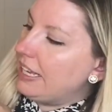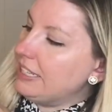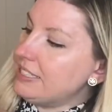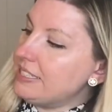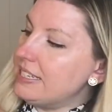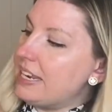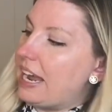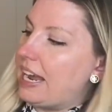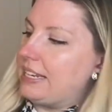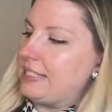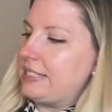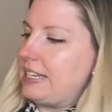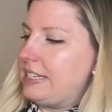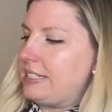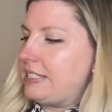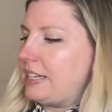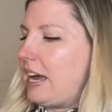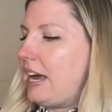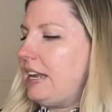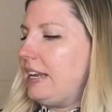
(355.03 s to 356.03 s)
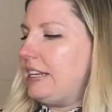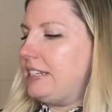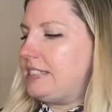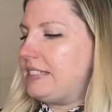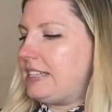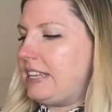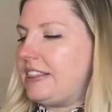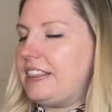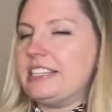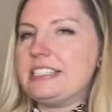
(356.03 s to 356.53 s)
nice.
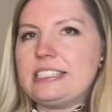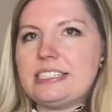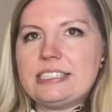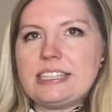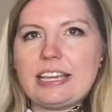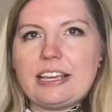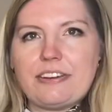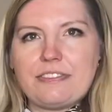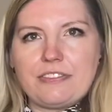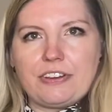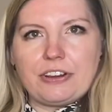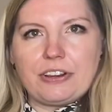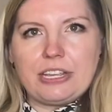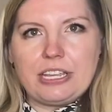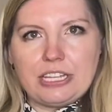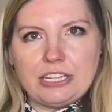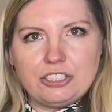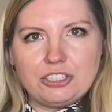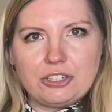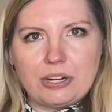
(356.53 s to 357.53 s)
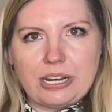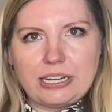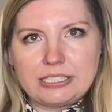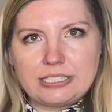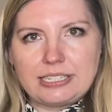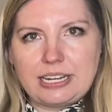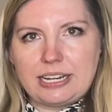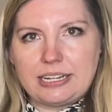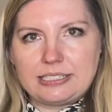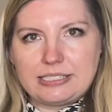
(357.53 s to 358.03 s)
This is like a very
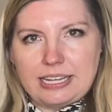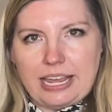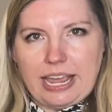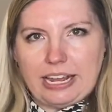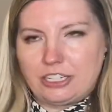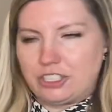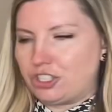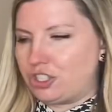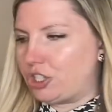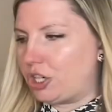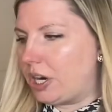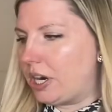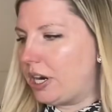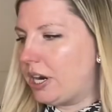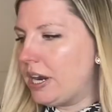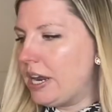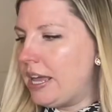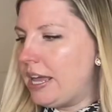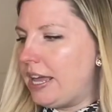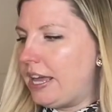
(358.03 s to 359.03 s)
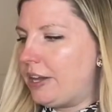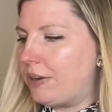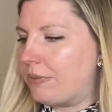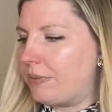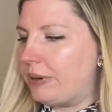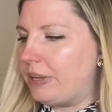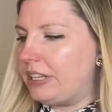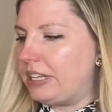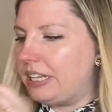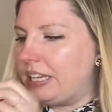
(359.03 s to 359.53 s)
interesting texture. It
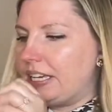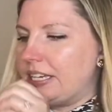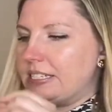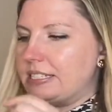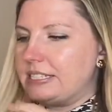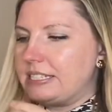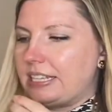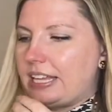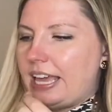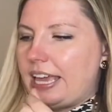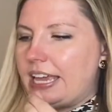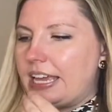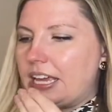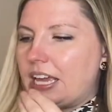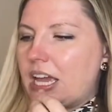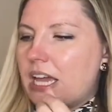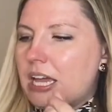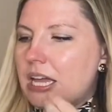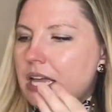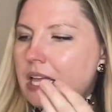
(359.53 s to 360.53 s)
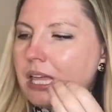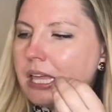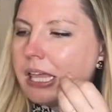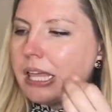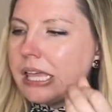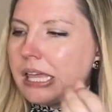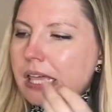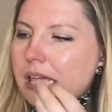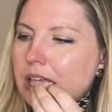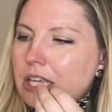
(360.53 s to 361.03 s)
really is like,
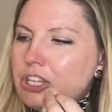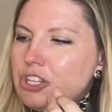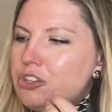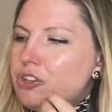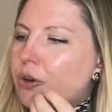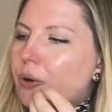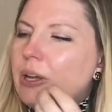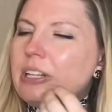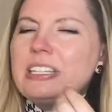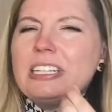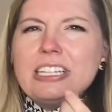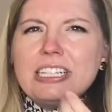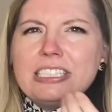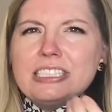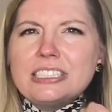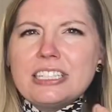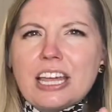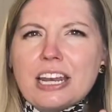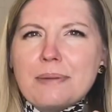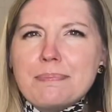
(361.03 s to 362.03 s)
you know, it's got a